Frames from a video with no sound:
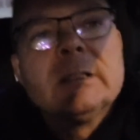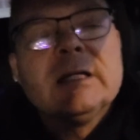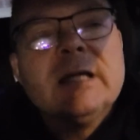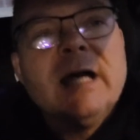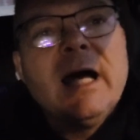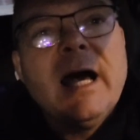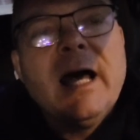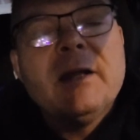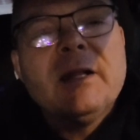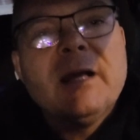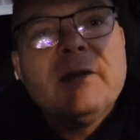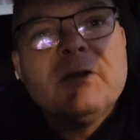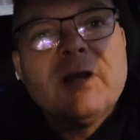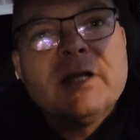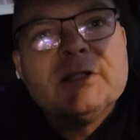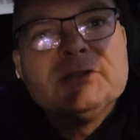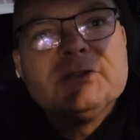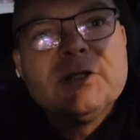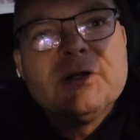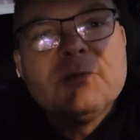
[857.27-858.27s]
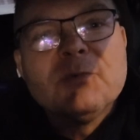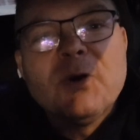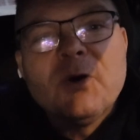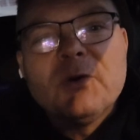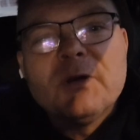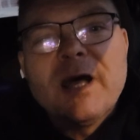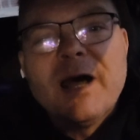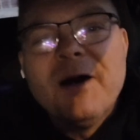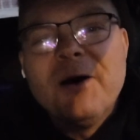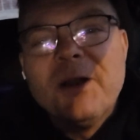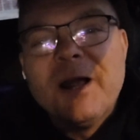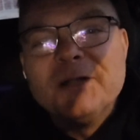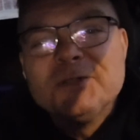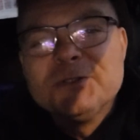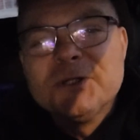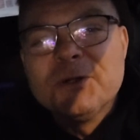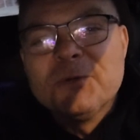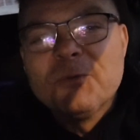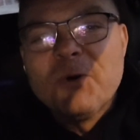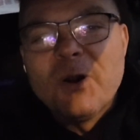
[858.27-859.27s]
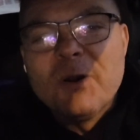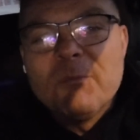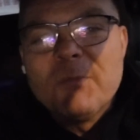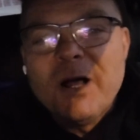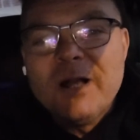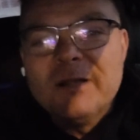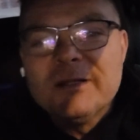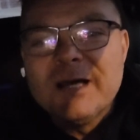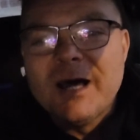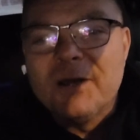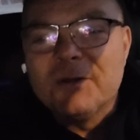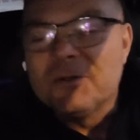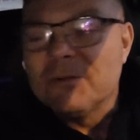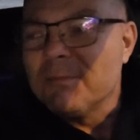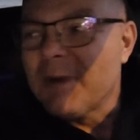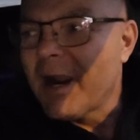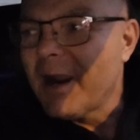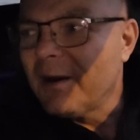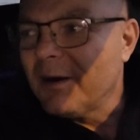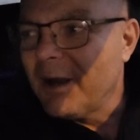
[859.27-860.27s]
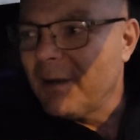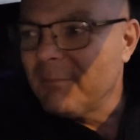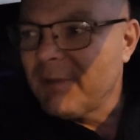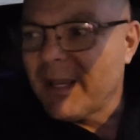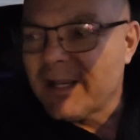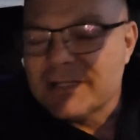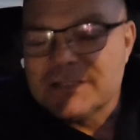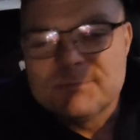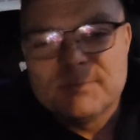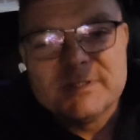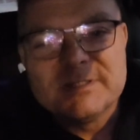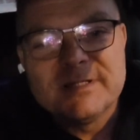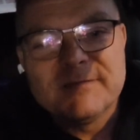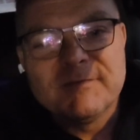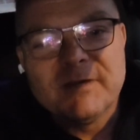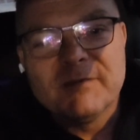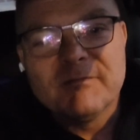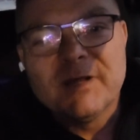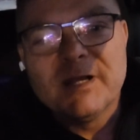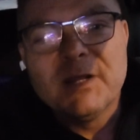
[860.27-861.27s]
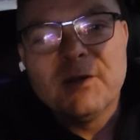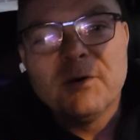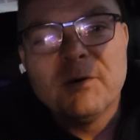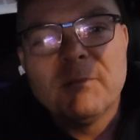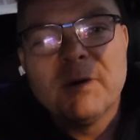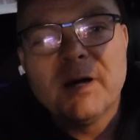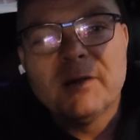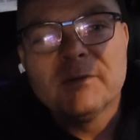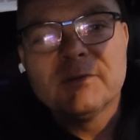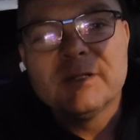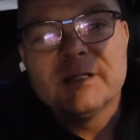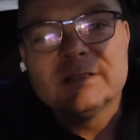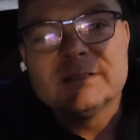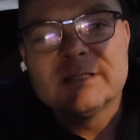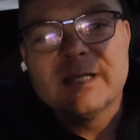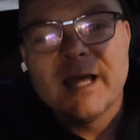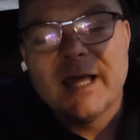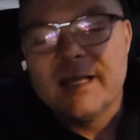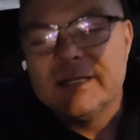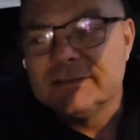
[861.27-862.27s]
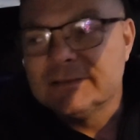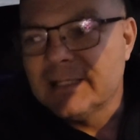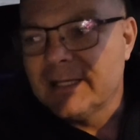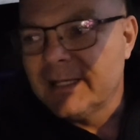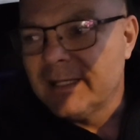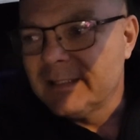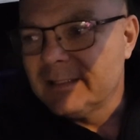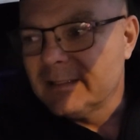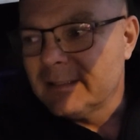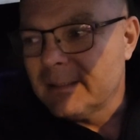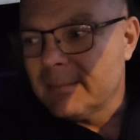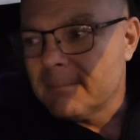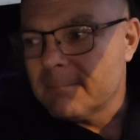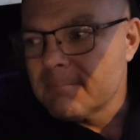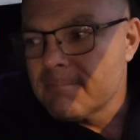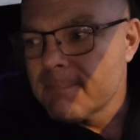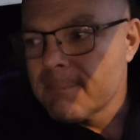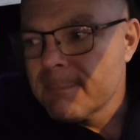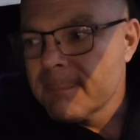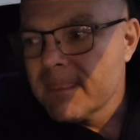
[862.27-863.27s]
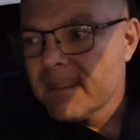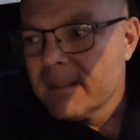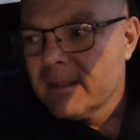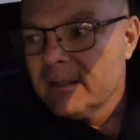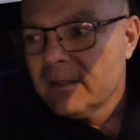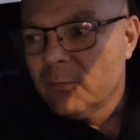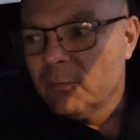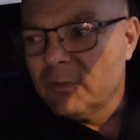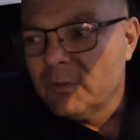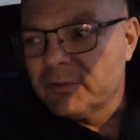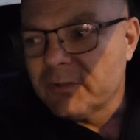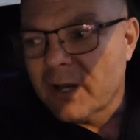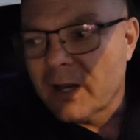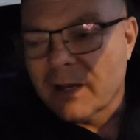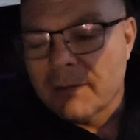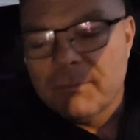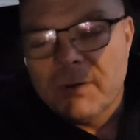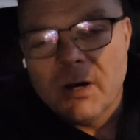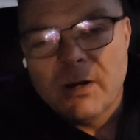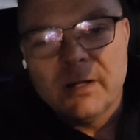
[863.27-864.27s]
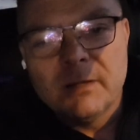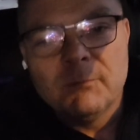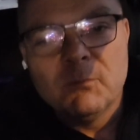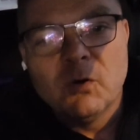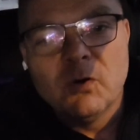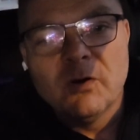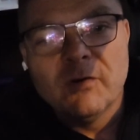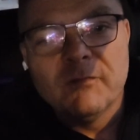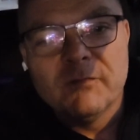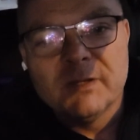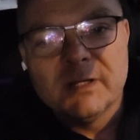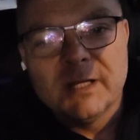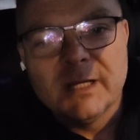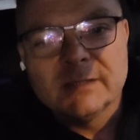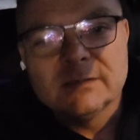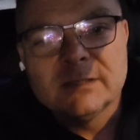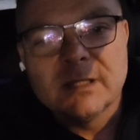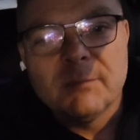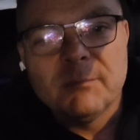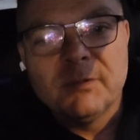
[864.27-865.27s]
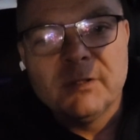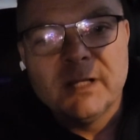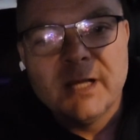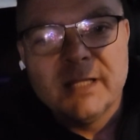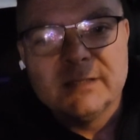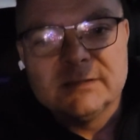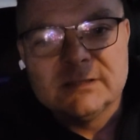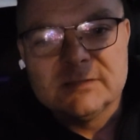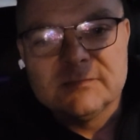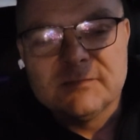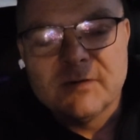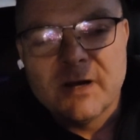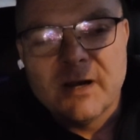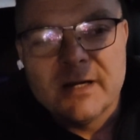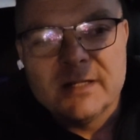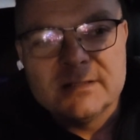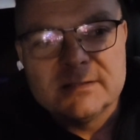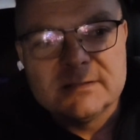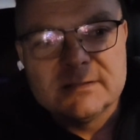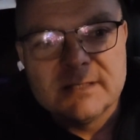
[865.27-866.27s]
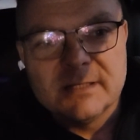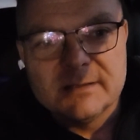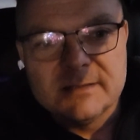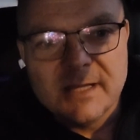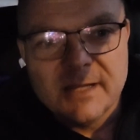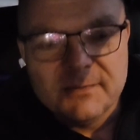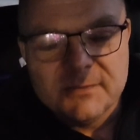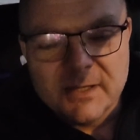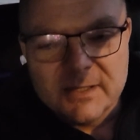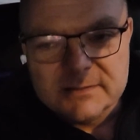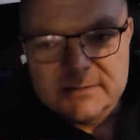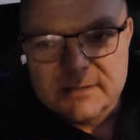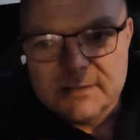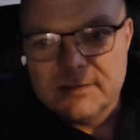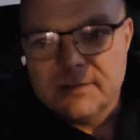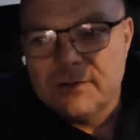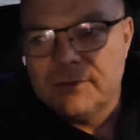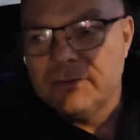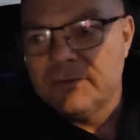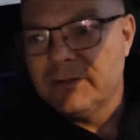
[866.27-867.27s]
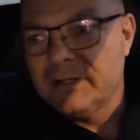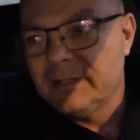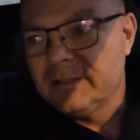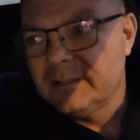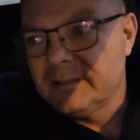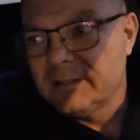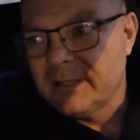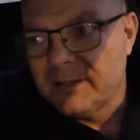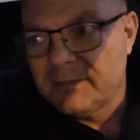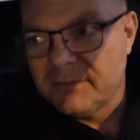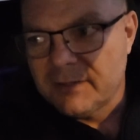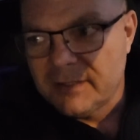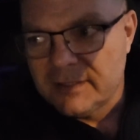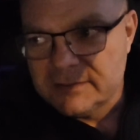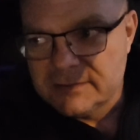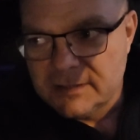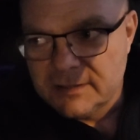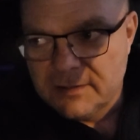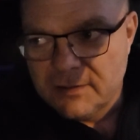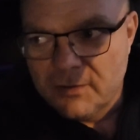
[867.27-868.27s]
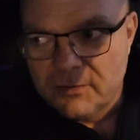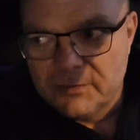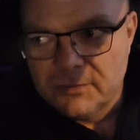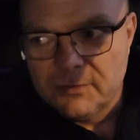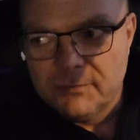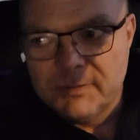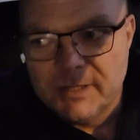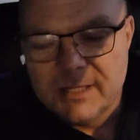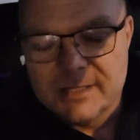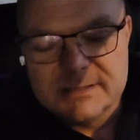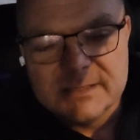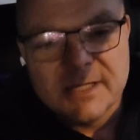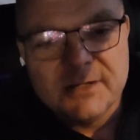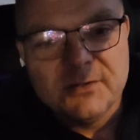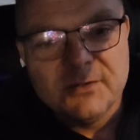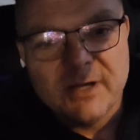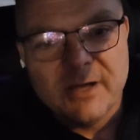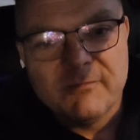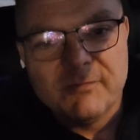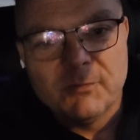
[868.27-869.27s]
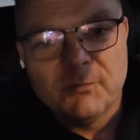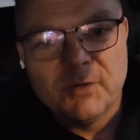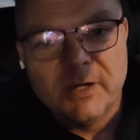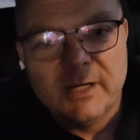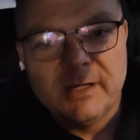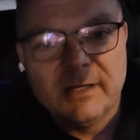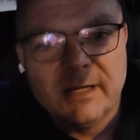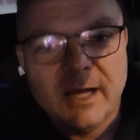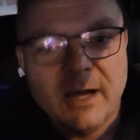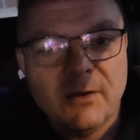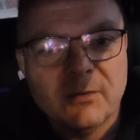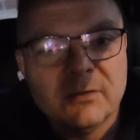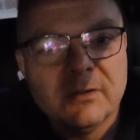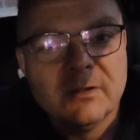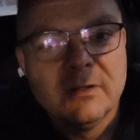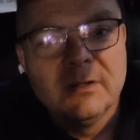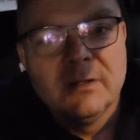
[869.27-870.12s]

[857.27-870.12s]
God, I should have wrote them all down. Tomorrow I'll make a specific video about this, guys, and we'll talk about it more over the next couple of days as far as the 10 things to do and the 10 things to don't do, because I do have them written down.